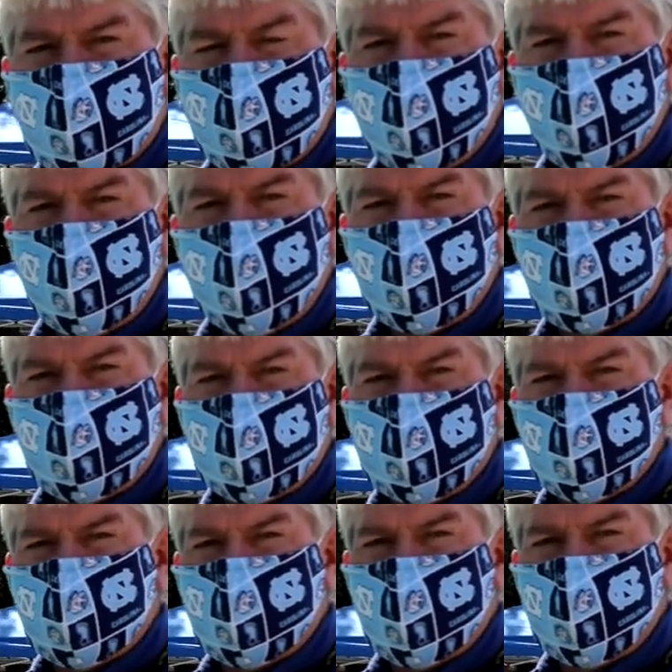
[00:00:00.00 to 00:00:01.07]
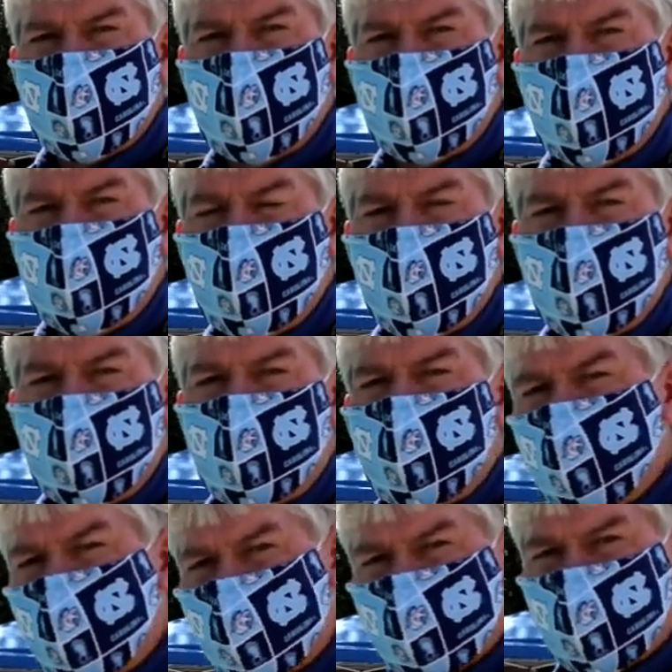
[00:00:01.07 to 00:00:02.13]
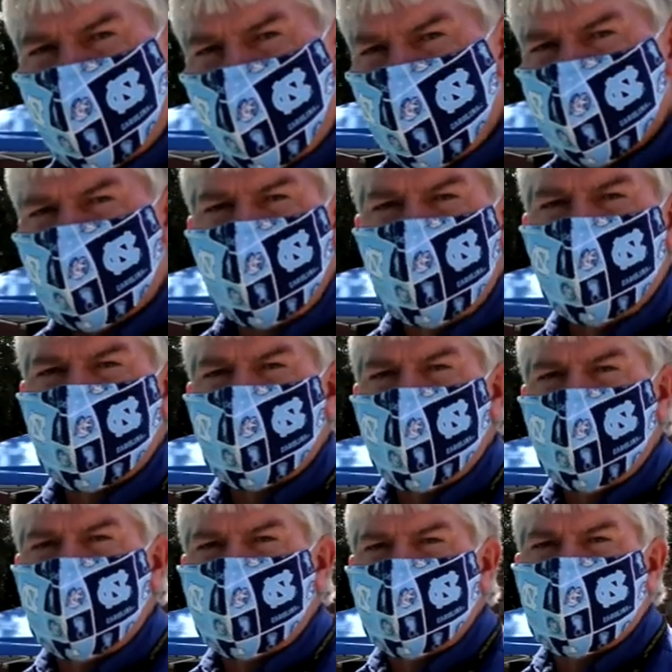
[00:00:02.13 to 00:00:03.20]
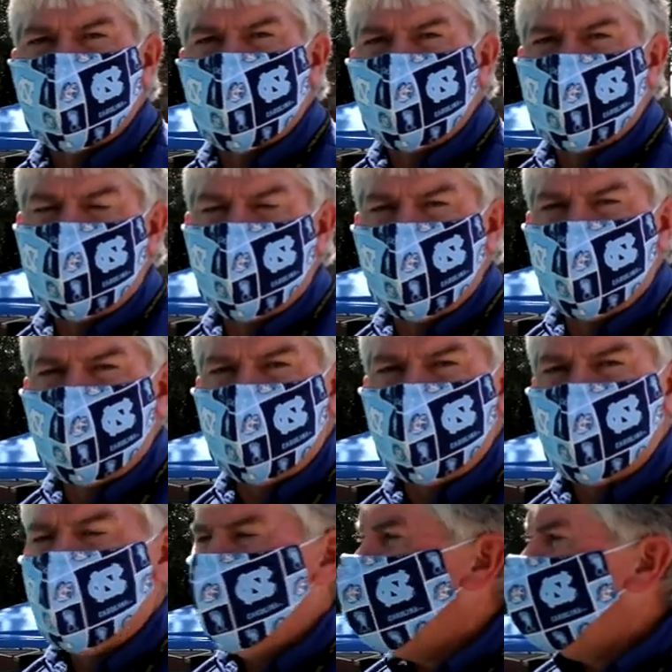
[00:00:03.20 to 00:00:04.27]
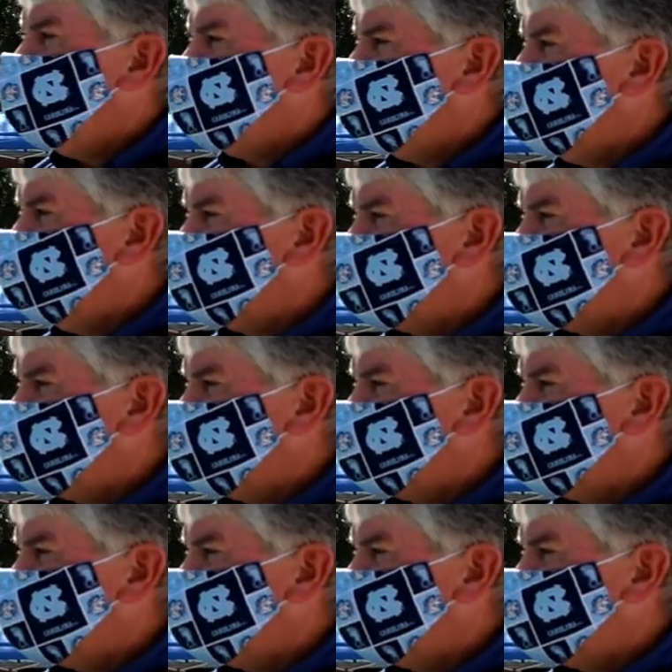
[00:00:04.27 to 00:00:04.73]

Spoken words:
screening to make sure that he didn't answer yes to any of those questions, which he didn't. And then the